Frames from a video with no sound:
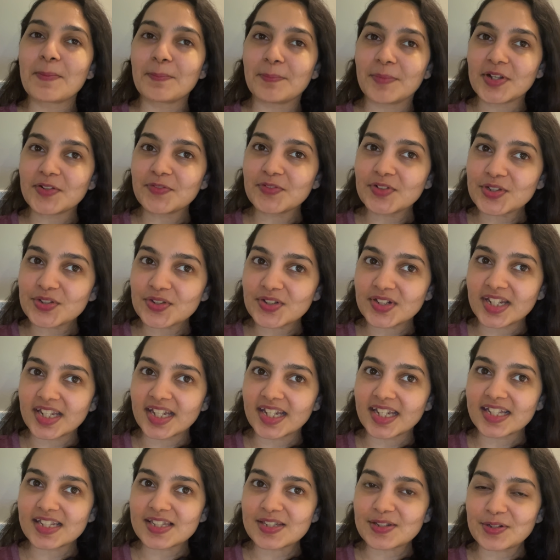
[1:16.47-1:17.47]
But for
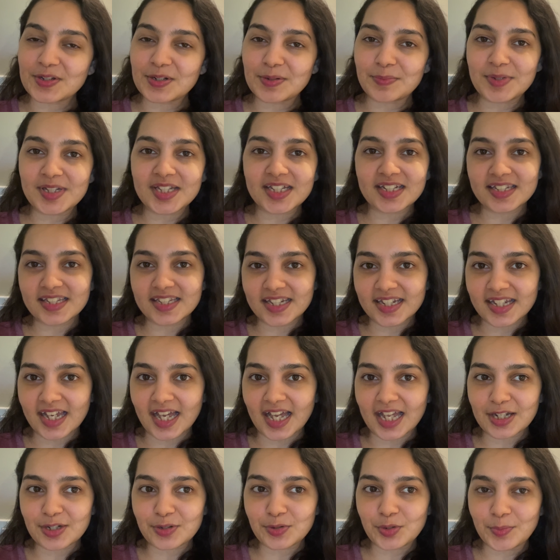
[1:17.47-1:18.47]
today, it's going to be a day
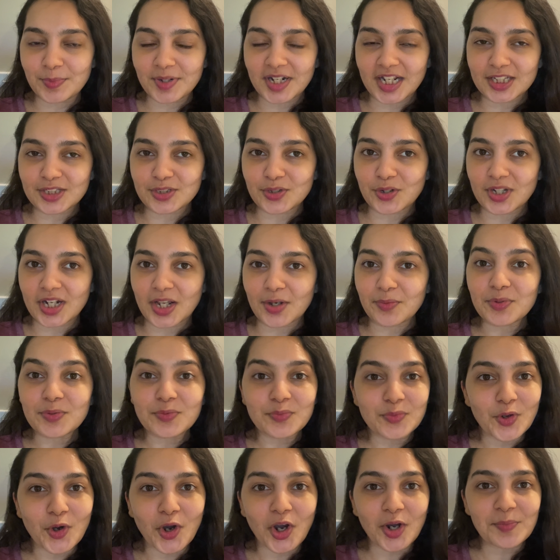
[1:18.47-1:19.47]
at home and I thought I would
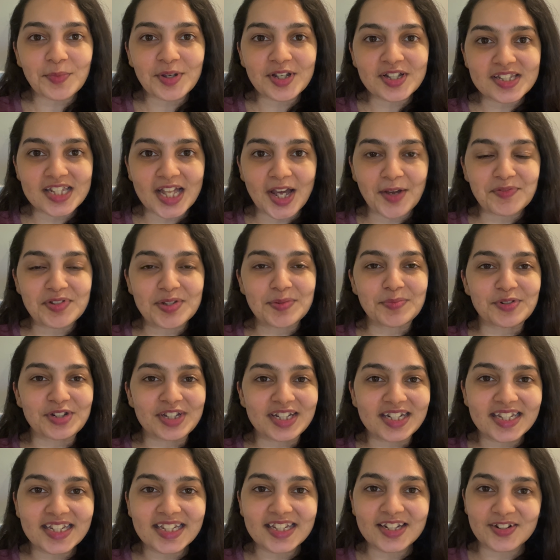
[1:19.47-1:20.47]
vlog because I have some
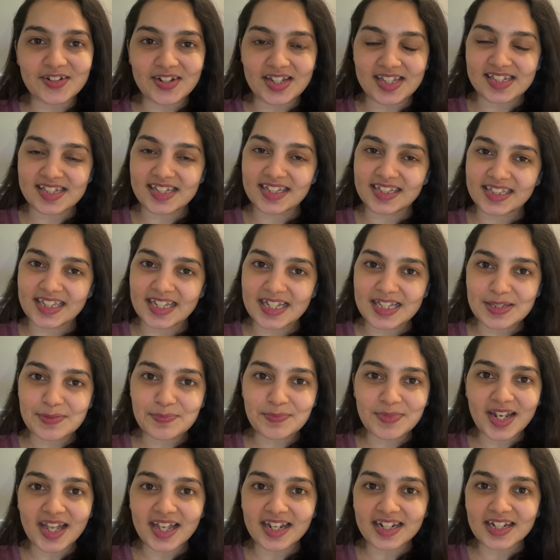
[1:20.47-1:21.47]
really interesting things
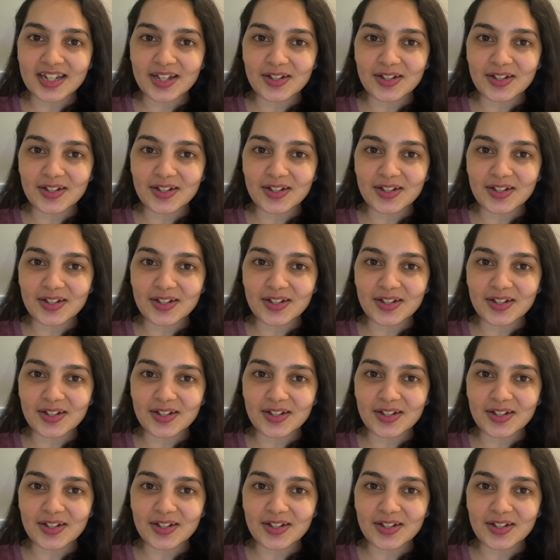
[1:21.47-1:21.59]
planned